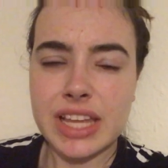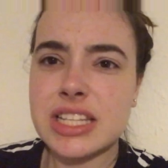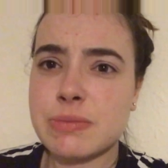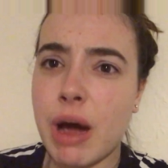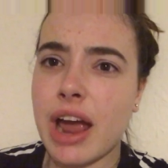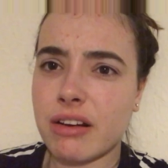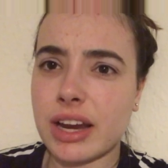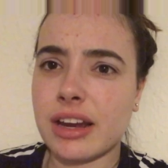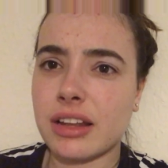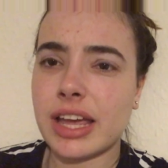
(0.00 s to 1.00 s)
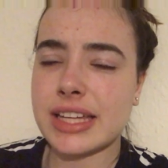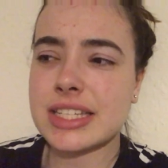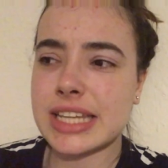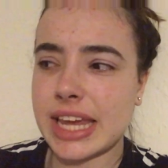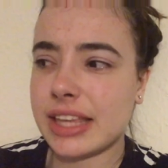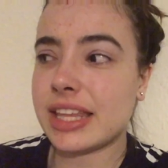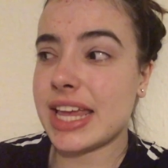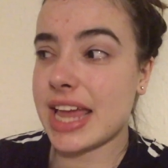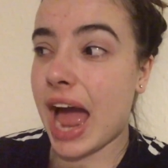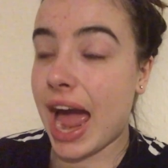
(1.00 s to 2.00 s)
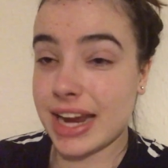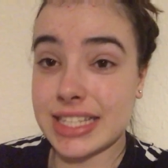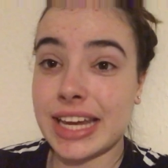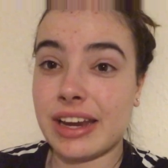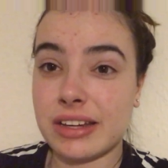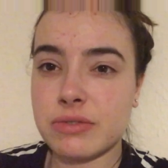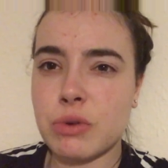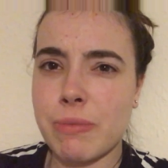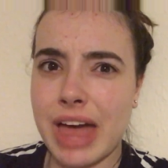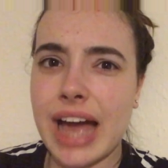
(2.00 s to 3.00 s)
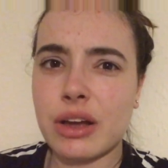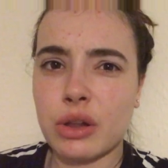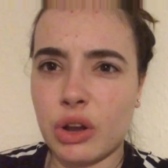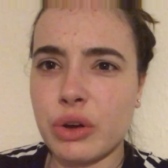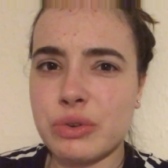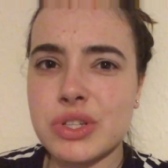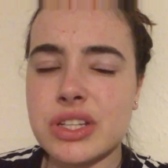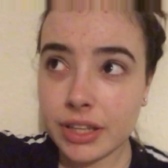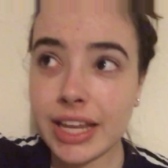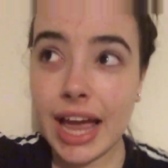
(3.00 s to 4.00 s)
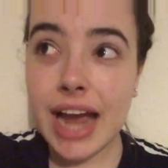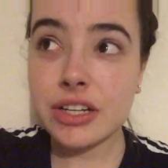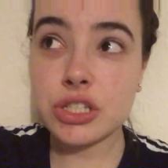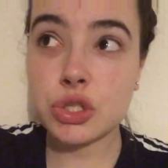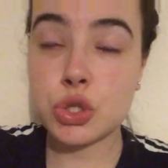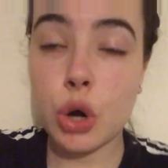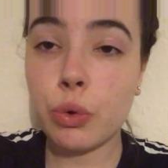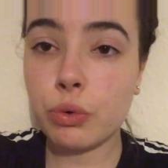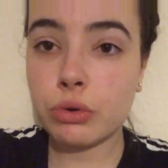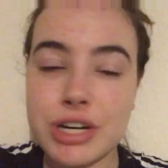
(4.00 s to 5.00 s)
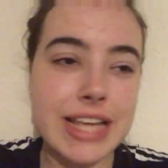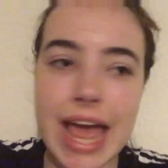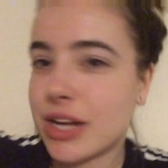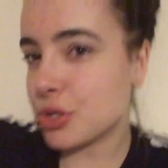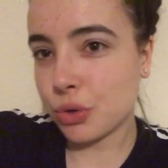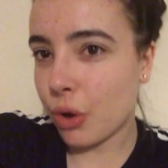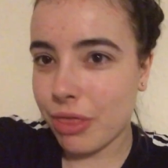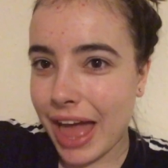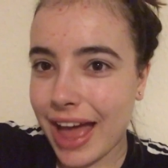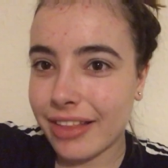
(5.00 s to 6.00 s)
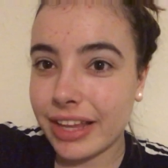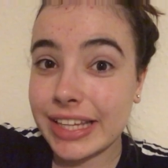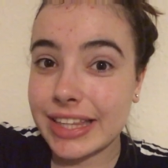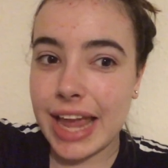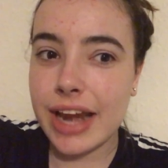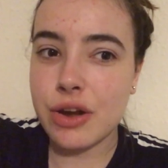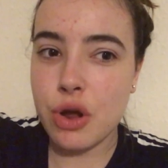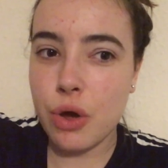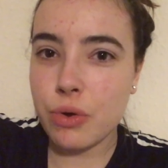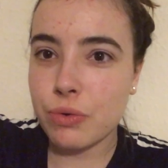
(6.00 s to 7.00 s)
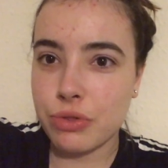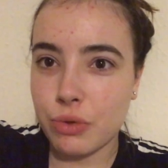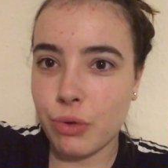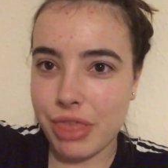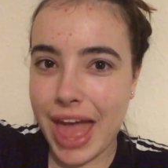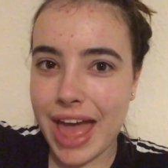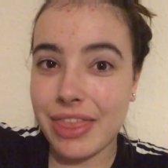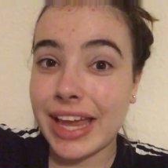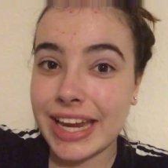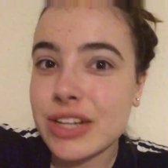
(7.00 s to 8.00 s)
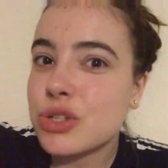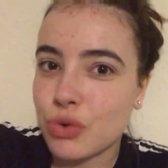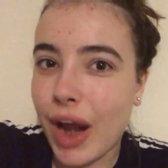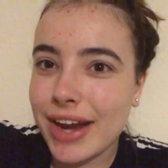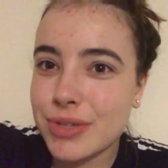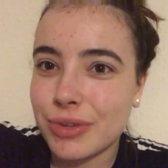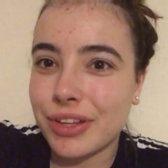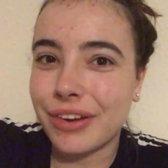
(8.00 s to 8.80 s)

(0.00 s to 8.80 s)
inspiring, like seeing the acting from that close. The actors don't pretend you're not there, like they know you're there, they interact with